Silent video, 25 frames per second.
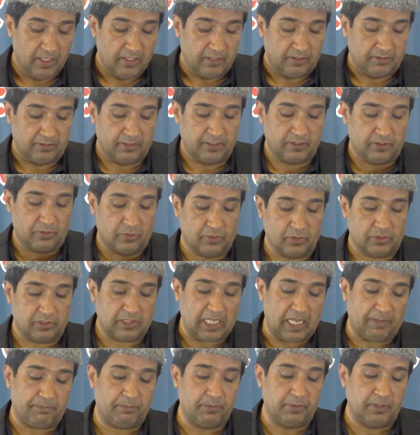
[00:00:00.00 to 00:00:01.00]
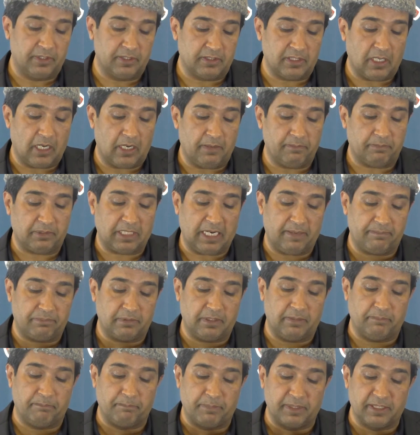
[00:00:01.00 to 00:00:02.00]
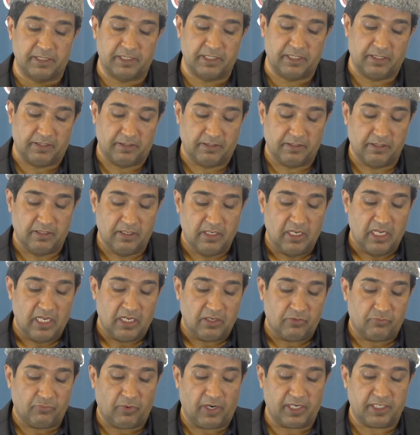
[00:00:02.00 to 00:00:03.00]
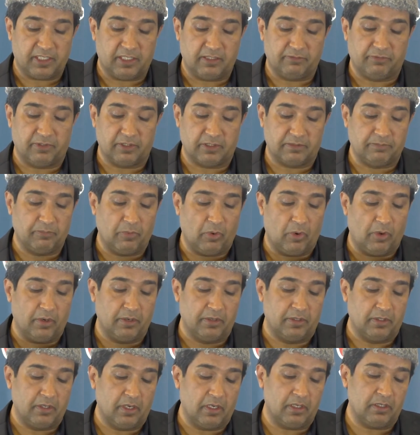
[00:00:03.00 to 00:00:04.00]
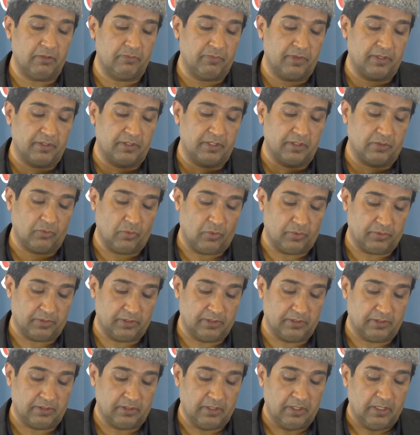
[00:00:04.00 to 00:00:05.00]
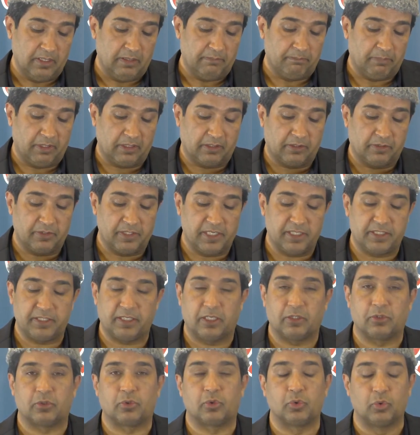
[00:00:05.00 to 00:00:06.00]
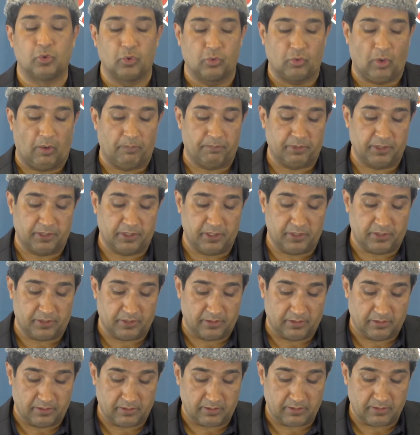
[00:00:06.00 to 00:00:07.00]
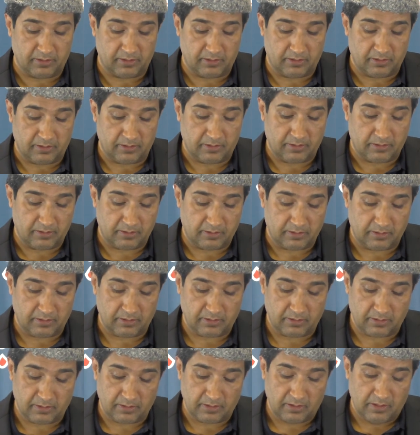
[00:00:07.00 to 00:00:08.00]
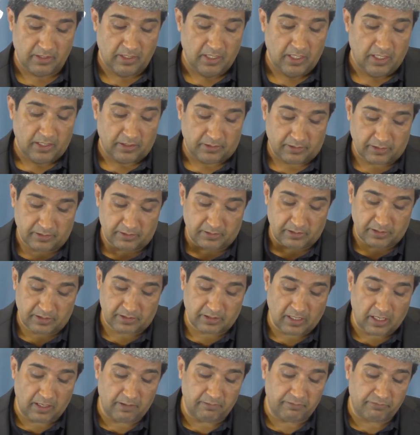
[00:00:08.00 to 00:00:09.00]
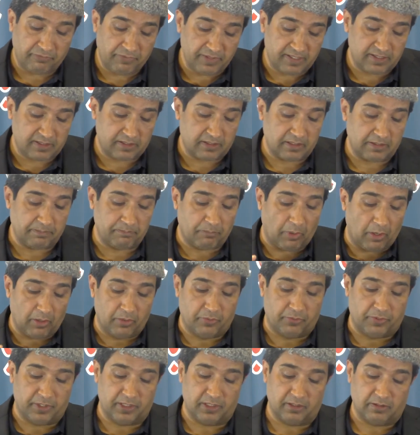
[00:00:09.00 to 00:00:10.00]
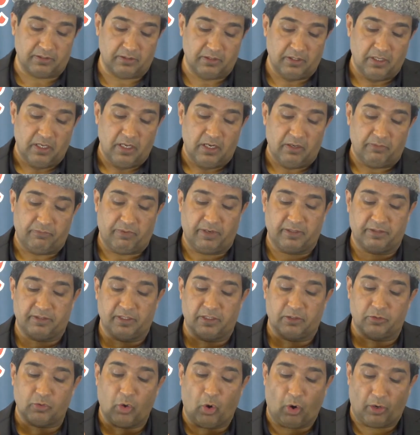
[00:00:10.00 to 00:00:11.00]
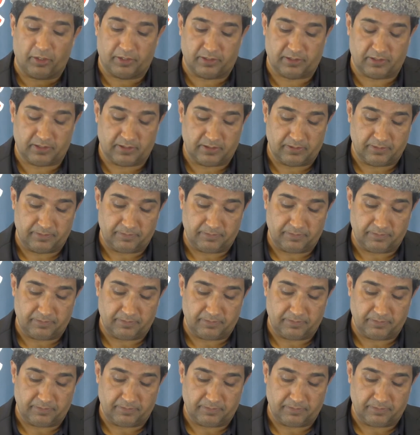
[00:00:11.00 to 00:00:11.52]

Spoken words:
This Gestapo Nizam kept them busy fighting for small, non-worthy causes by creating a pseudo-competitions. This Nizam fixed the boundaries for their thoughts.